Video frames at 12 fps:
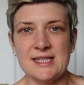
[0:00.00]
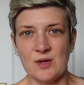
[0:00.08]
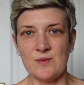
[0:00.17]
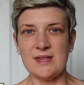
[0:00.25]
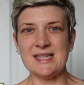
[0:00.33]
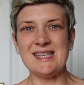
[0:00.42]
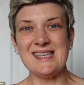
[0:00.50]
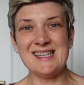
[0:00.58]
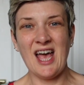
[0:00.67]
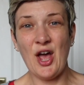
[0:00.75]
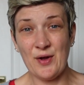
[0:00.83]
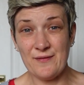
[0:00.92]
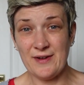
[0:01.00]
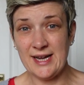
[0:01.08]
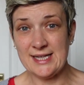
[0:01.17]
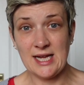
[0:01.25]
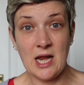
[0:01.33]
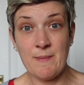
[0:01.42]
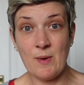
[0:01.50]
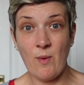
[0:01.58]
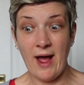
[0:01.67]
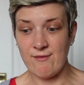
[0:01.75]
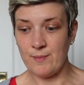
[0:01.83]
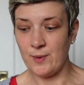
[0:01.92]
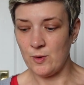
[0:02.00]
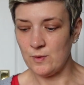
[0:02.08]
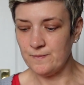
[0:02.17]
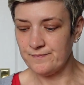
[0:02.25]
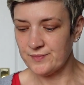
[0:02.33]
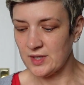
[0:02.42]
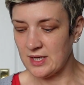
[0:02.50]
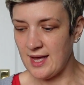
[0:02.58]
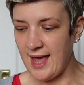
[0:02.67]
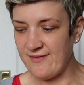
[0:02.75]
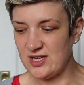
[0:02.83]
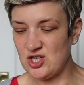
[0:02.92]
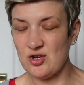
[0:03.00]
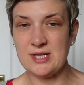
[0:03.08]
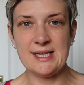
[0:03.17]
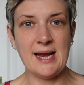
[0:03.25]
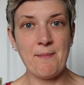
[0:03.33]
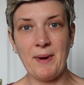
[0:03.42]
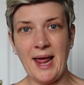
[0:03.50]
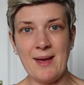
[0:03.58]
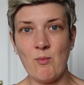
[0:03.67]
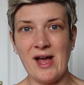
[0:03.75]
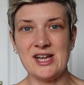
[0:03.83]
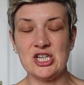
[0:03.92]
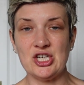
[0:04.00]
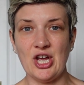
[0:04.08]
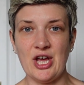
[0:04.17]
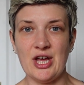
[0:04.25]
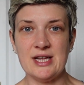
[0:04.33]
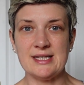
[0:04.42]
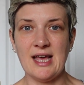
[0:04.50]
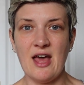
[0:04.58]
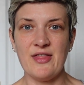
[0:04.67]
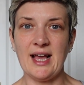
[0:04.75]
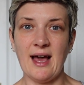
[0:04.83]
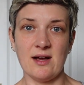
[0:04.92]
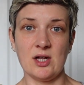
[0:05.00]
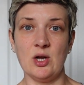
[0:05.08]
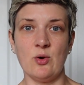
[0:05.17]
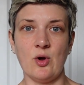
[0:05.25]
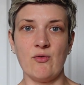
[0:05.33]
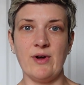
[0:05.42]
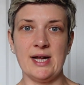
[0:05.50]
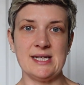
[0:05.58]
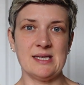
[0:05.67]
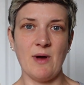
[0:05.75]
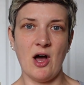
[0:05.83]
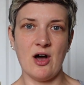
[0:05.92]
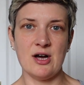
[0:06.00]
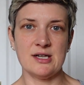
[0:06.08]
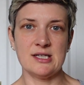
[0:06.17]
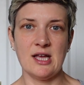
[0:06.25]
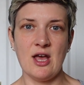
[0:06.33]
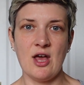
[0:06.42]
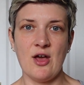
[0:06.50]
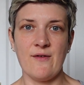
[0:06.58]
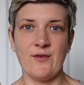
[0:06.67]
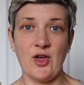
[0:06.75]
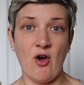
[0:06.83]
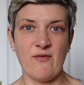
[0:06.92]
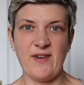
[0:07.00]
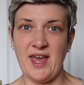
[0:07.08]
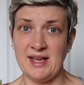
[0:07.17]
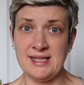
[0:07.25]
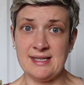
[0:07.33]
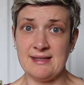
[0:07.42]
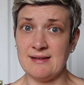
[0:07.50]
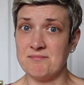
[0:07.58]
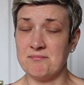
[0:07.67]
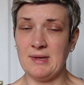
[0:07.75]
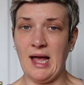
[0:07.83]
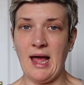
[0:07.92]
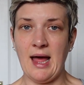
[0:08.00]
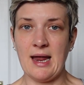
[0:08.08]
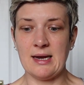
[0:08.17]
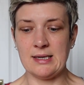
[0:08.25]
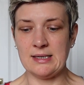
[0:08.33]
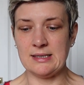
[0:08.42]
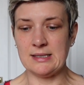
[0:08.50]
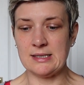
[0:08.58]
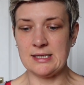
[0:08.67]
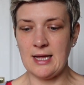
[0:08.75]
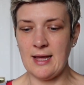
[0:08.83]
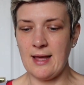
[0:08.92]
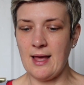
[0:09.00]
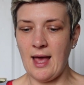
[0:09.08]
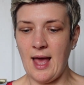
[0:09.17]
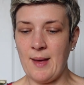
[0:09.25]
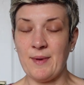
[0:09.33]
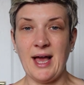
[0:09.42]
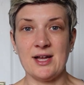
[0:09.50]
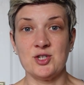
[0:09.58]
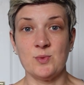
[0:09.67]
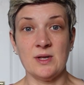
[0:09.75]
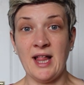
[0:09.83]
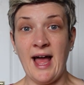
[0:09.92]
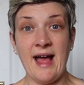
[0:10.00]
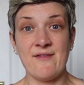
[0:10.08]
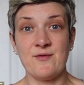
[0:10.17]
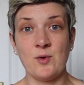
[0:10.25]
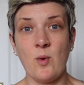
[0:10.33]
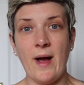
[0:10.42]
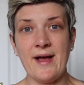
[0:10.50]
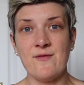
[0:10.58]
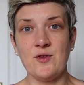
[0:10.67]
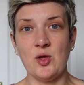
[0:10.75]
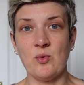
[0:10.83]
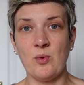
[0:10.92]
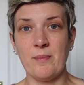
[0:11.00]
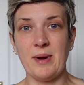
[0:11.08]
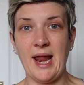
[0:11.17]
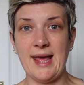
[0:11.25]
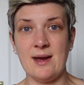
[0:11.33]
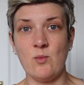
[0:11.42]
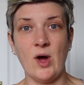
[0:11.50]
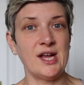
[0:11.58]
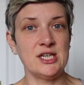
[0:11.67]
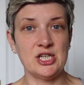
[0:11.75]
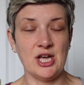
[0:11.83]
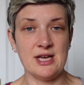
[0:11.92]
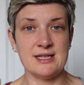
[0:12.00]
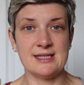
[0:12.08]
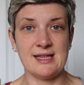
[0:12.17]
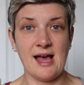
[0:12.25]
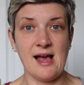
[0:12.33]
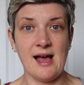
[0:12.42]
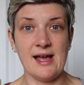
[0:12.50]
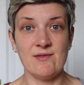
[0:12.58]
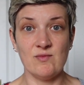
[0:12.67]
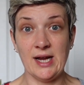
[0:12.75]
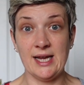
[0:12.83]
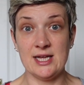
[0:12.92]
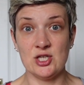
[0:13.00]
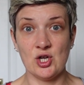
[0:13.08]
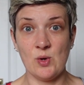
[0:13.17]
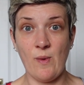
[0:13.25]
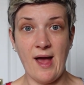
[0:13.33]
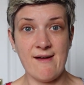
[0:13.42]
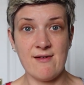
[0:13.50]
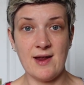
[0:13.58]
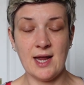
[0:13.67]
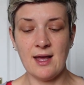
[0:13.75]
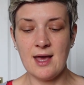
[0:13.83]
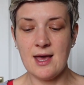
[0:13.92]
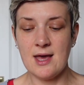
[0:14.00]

So this is, hopefully it's going to be wearable. If it's just in a plain white shirt, I think that can look really smart for the office and casual. I have quite a few plain white shirts that I really enjoy wearing.